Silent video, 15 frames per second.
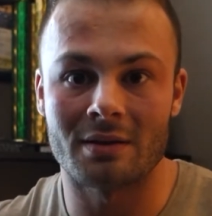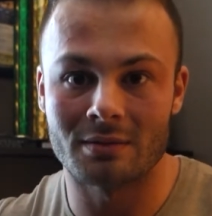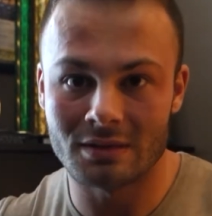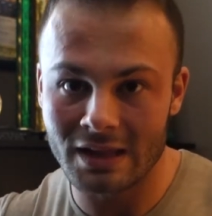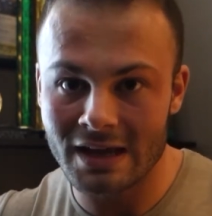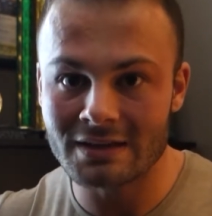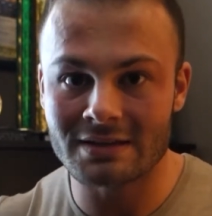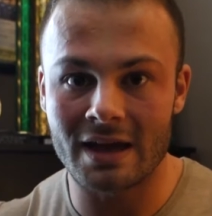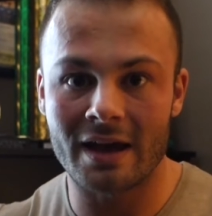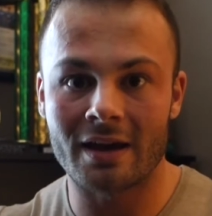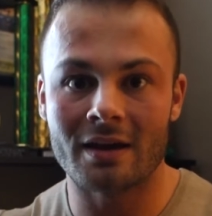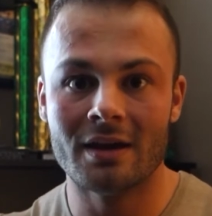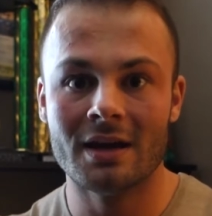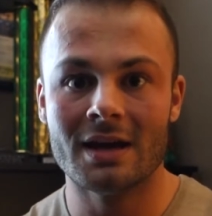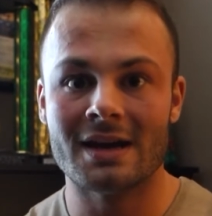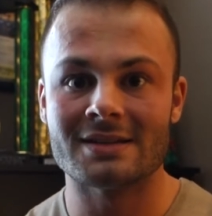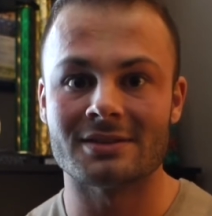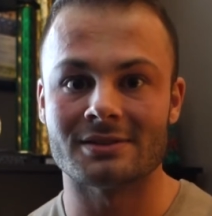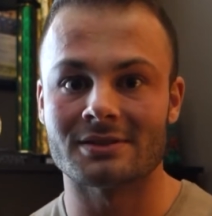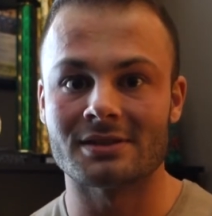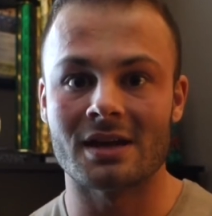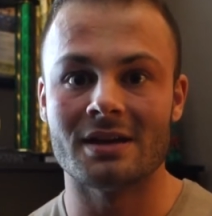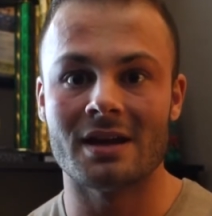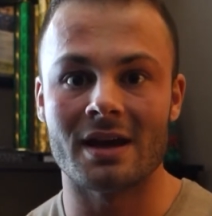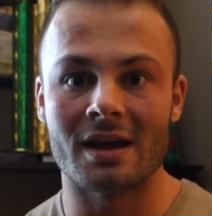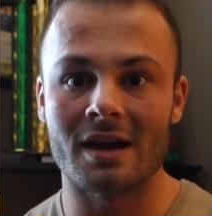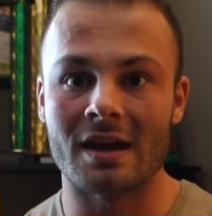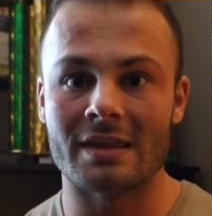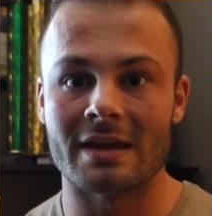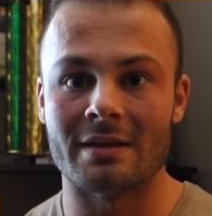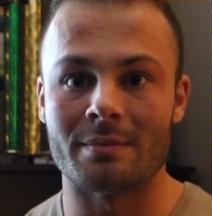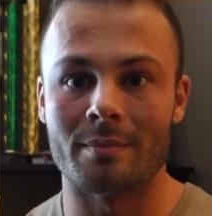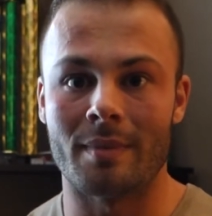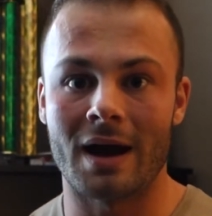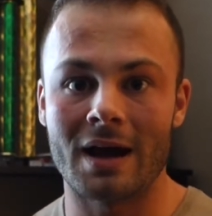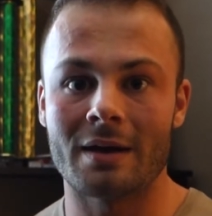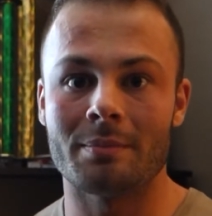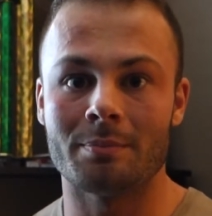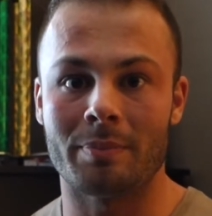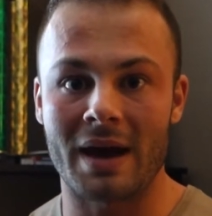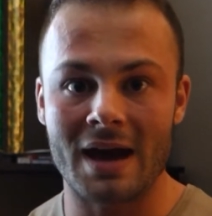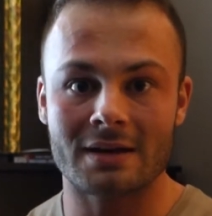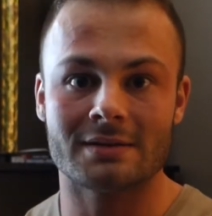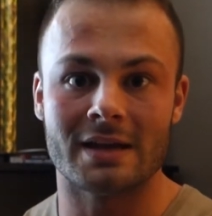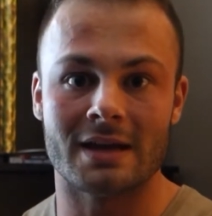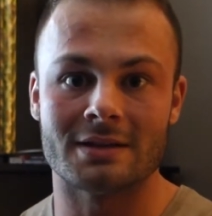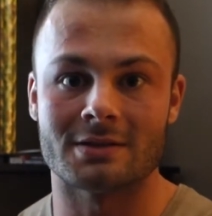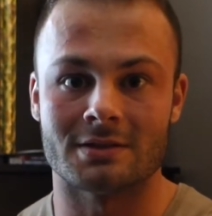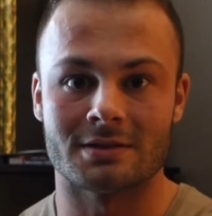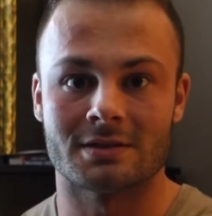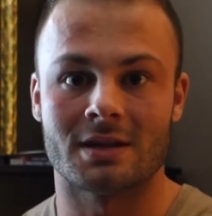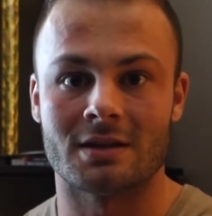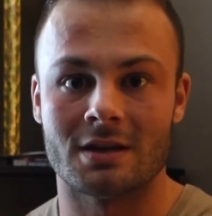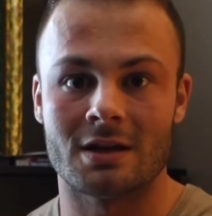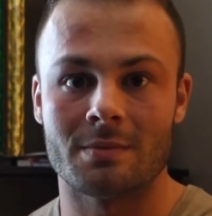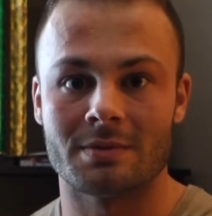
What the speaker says: leg day is on Sunday and then my back day is on Sunday,